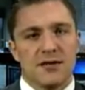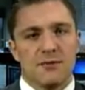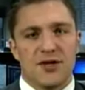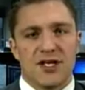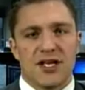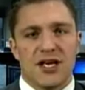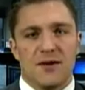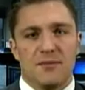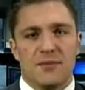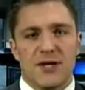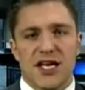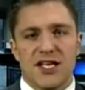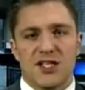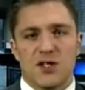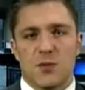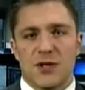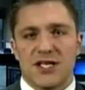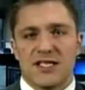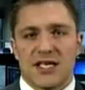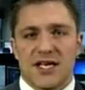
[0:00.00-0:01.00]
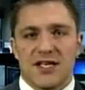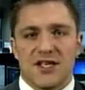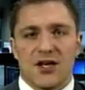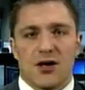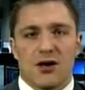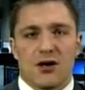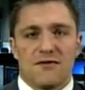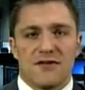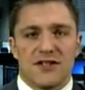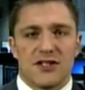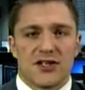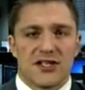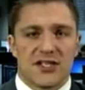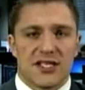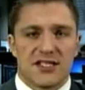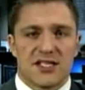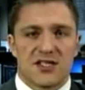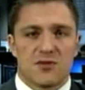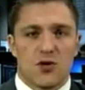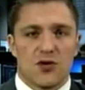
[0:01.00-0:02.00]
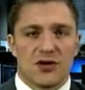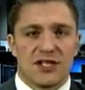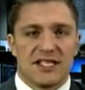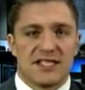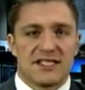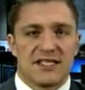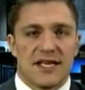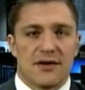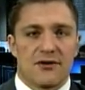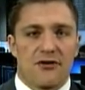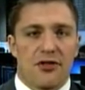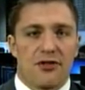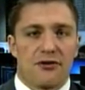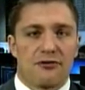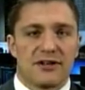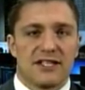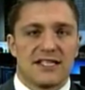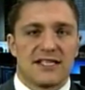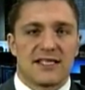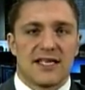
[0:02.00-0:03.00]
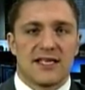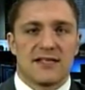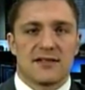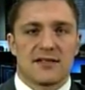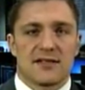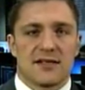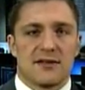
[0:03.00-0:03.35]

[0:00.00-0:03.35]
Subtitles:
But BHP's ADR, if you look at that this morning, is down 3 cents.